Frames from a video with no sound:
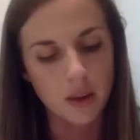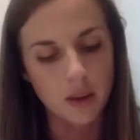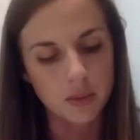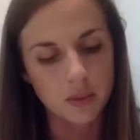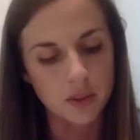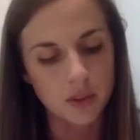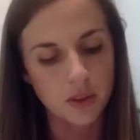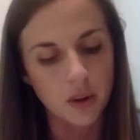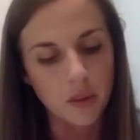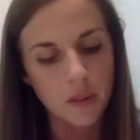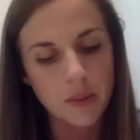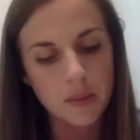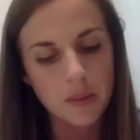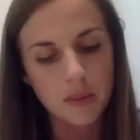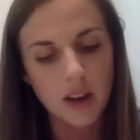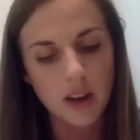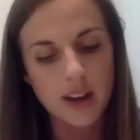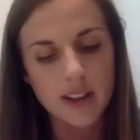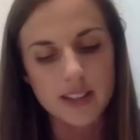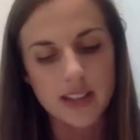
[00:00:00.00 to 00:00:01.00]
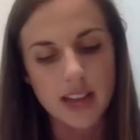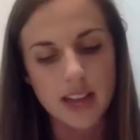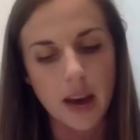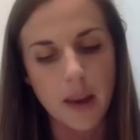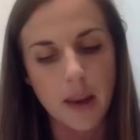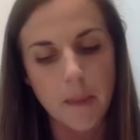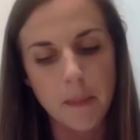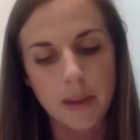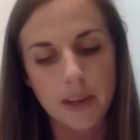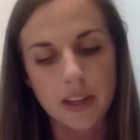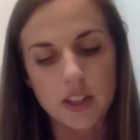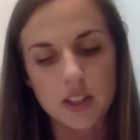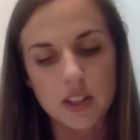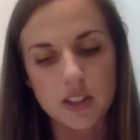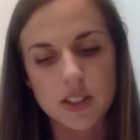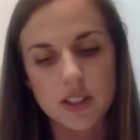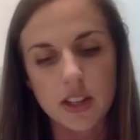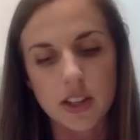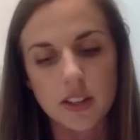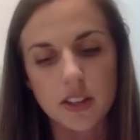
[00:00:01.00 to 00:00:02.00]
So don't memorize that, but
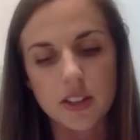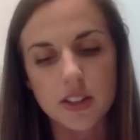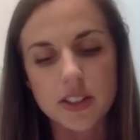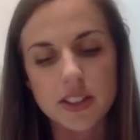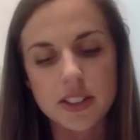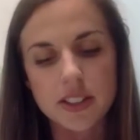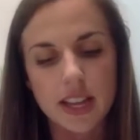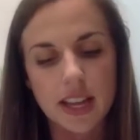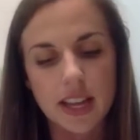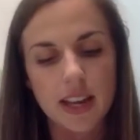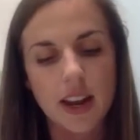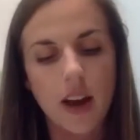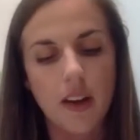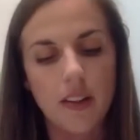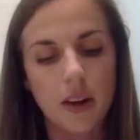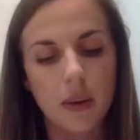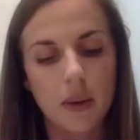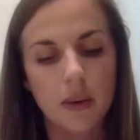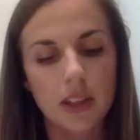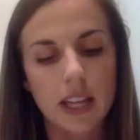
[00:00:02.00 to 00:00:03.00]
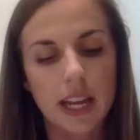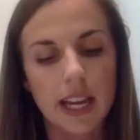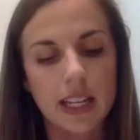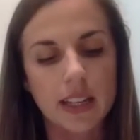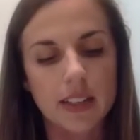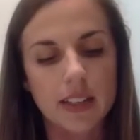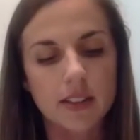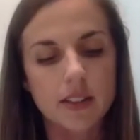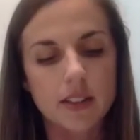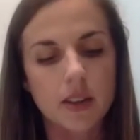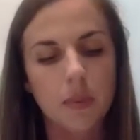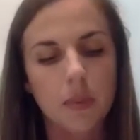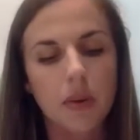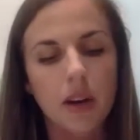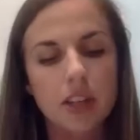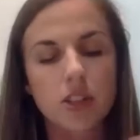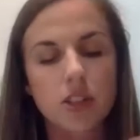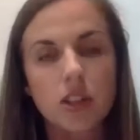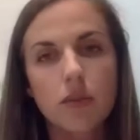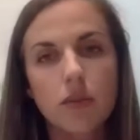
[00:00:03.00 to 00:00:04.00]
just understand how they're related. So
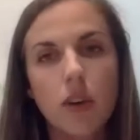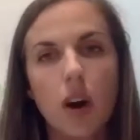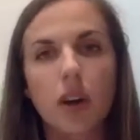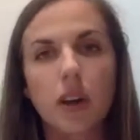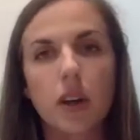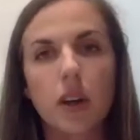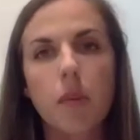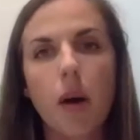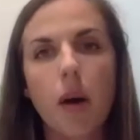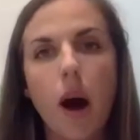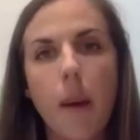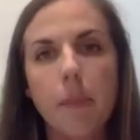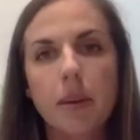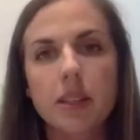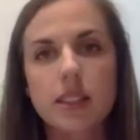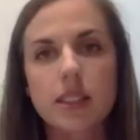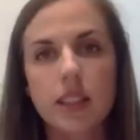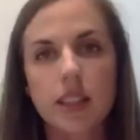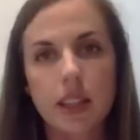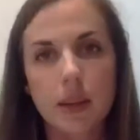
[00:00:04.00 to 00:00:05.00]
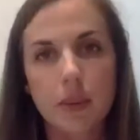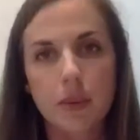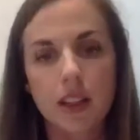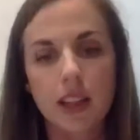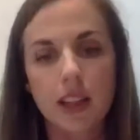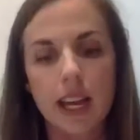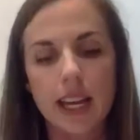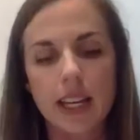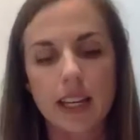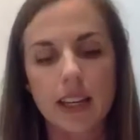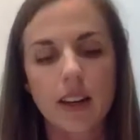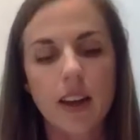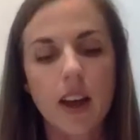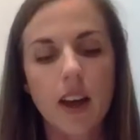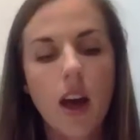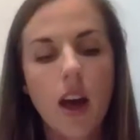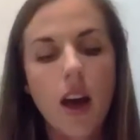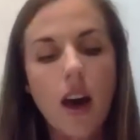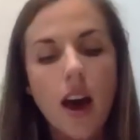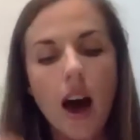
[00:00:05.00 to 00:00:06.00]
pressure and volume oppositely related.
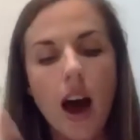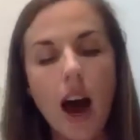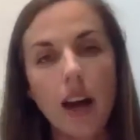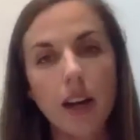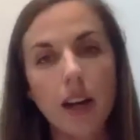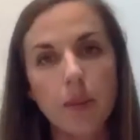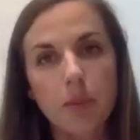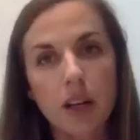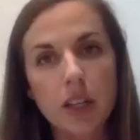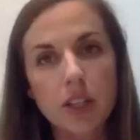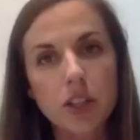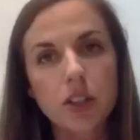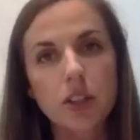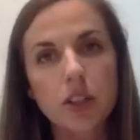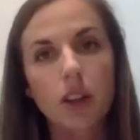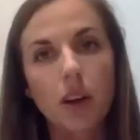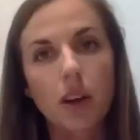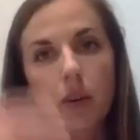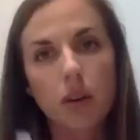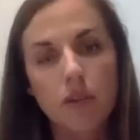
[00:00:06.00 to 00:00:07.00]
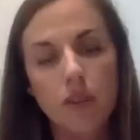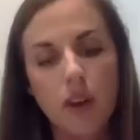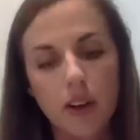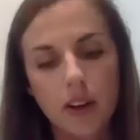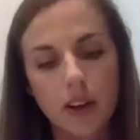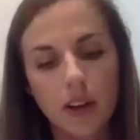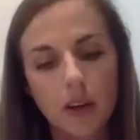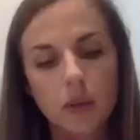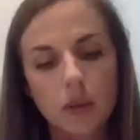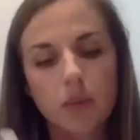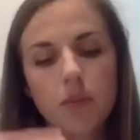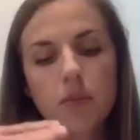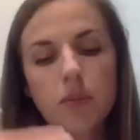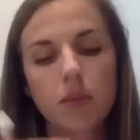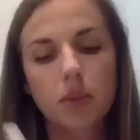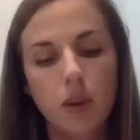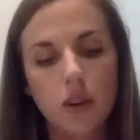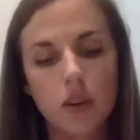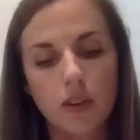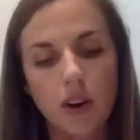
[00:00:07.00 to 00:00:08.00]
Higher pressure, lower volume,
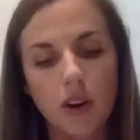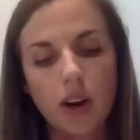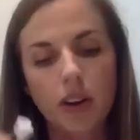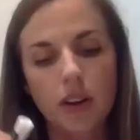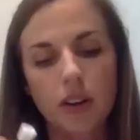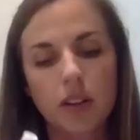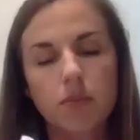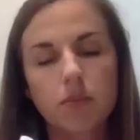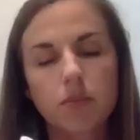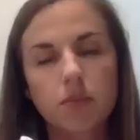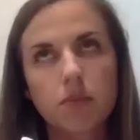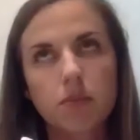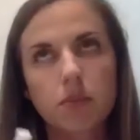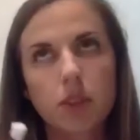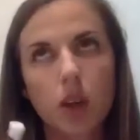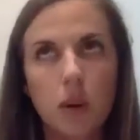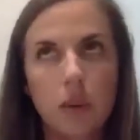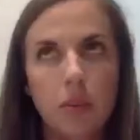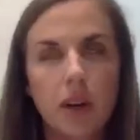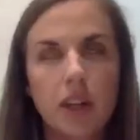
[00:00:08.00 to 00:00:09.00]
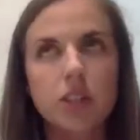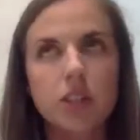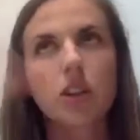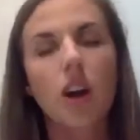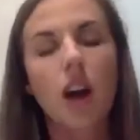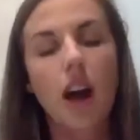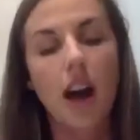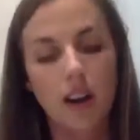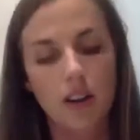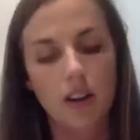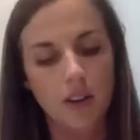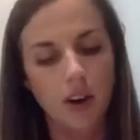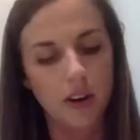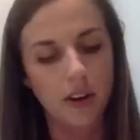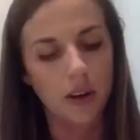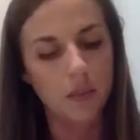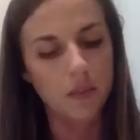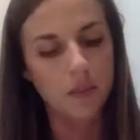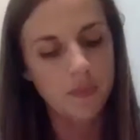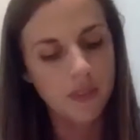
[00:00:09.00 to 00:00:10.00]
lower pressure, higher
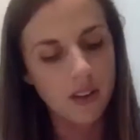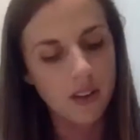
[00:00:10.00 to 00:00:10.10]
volume.